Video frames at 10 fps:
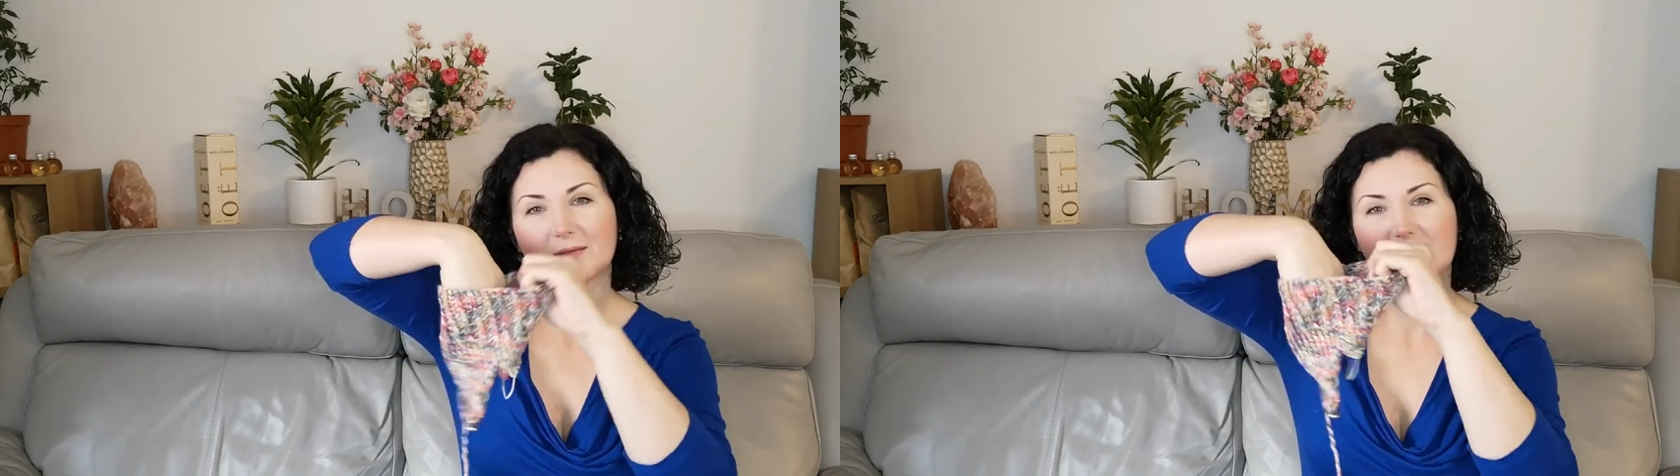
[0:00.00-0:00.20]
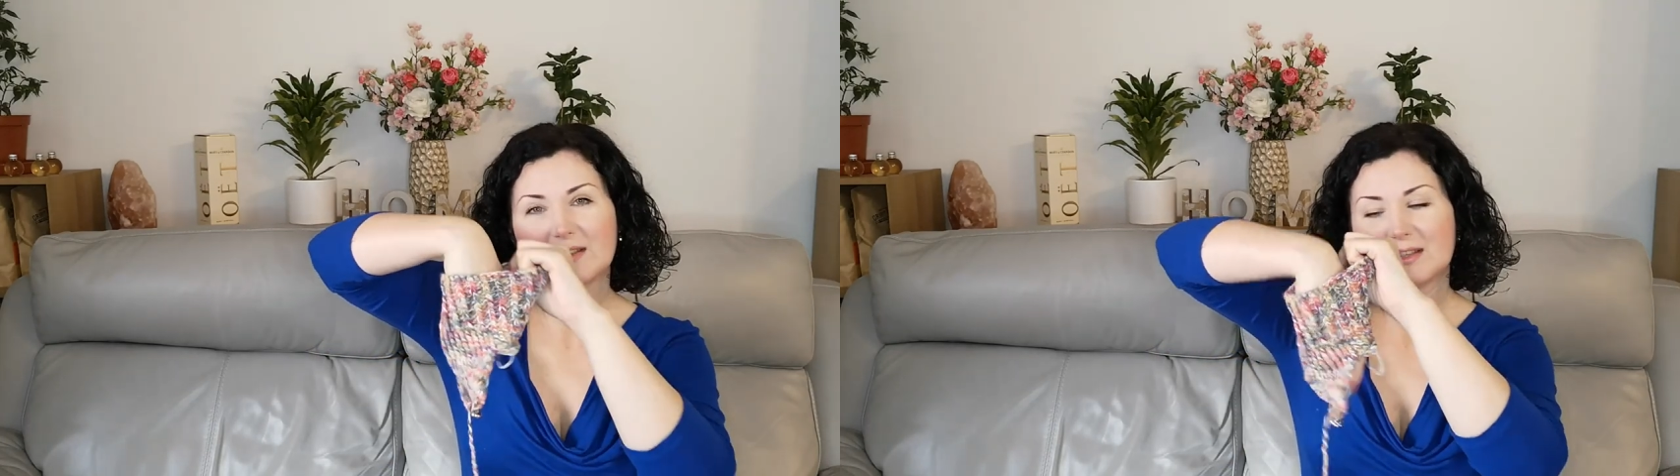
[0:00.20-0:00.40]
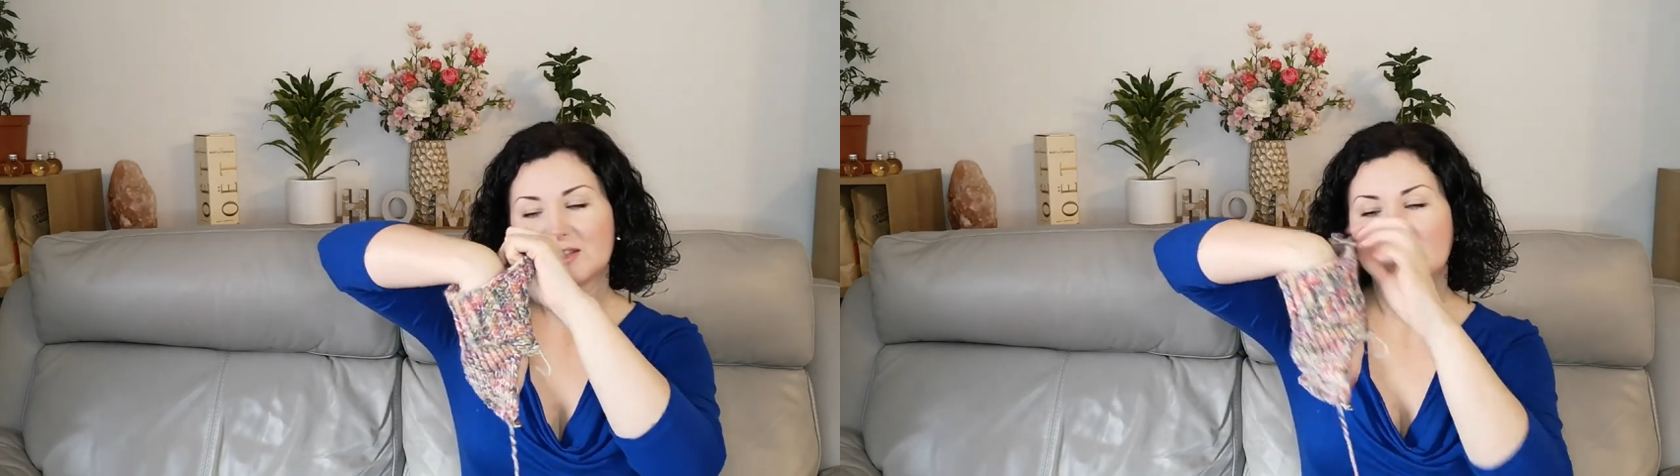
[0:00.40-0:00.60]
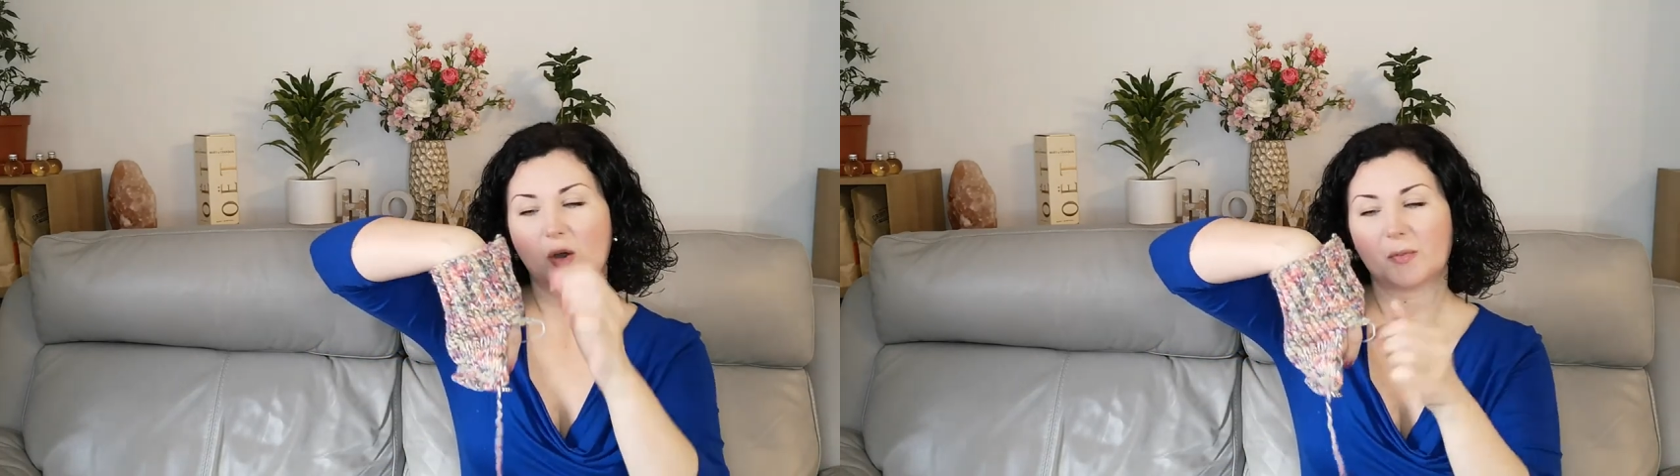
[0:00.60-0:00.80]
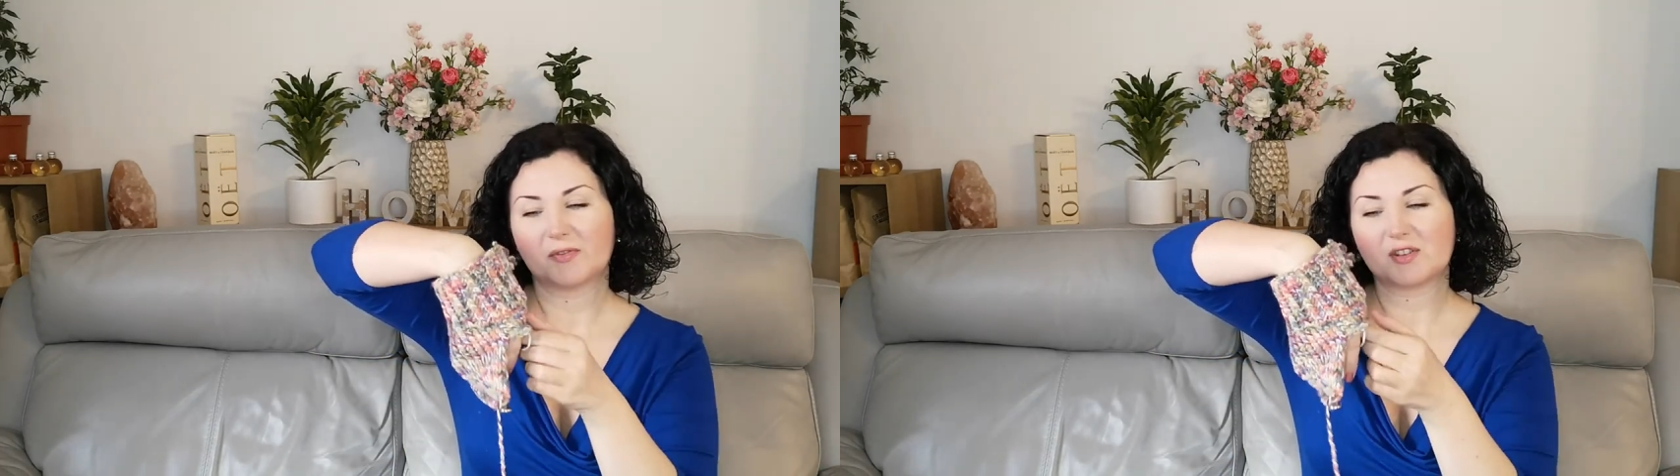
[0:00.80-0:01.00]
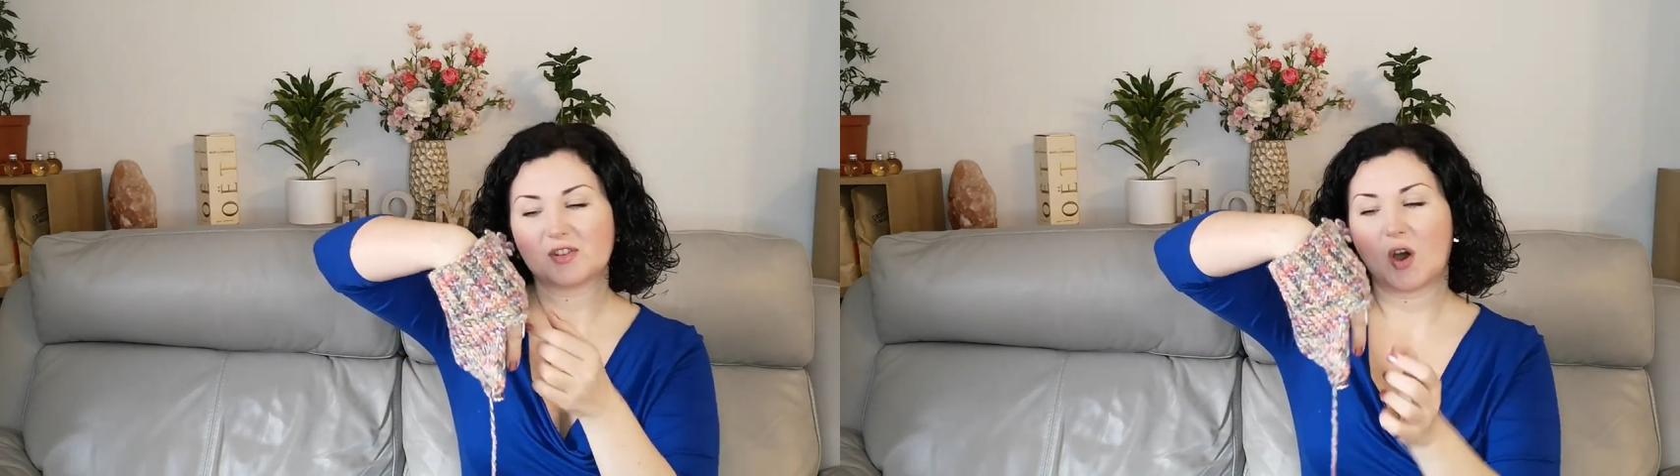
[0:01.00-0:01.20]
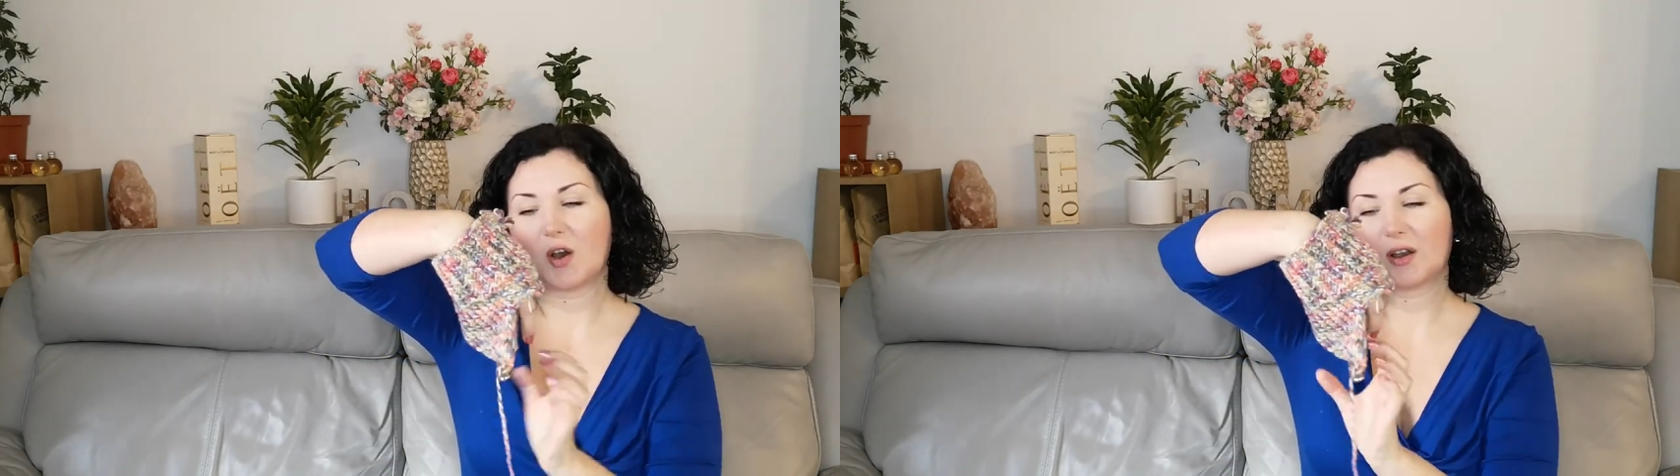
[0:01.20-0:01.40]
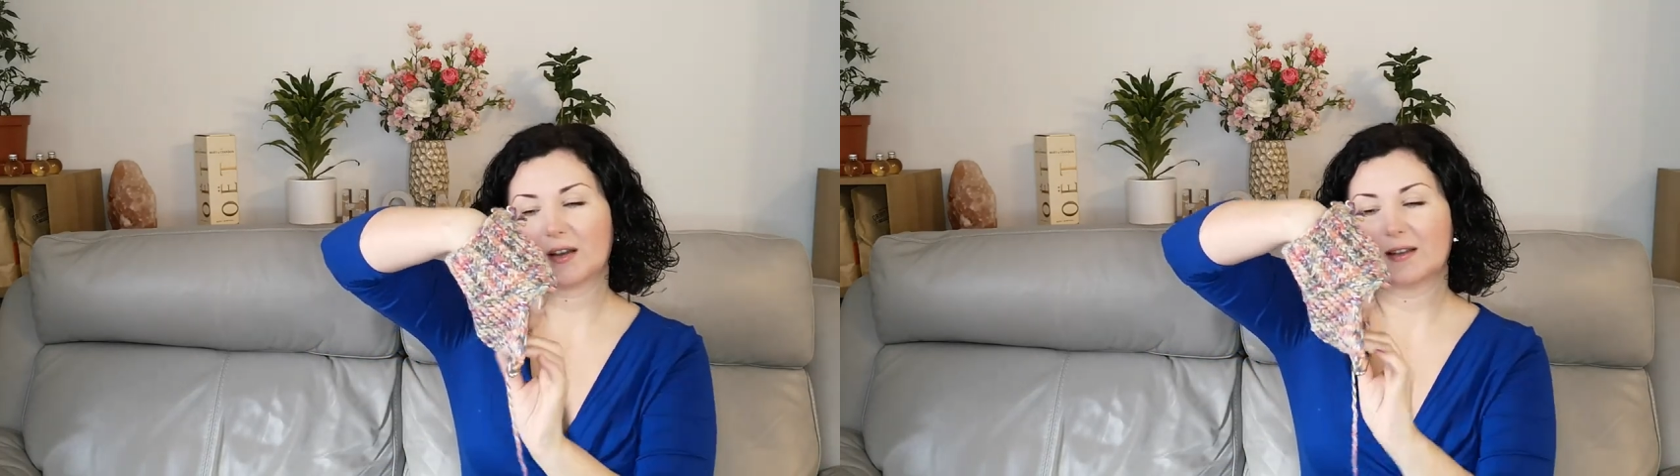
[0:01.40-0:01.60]
this is the top of a
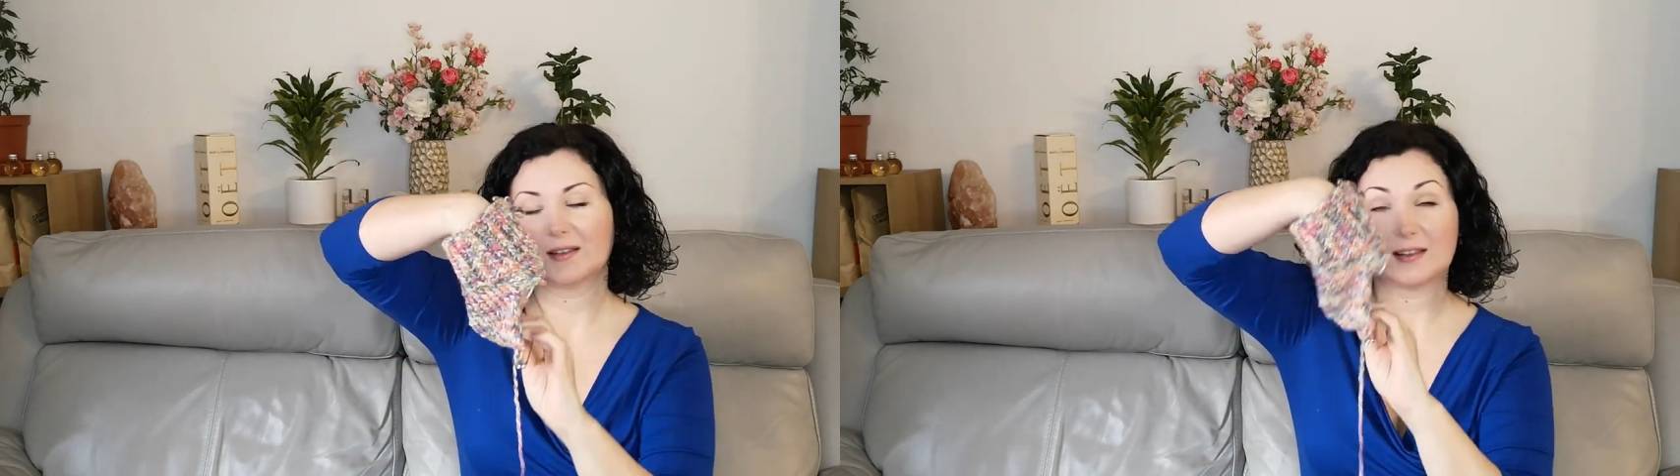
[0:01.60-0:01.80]
sock,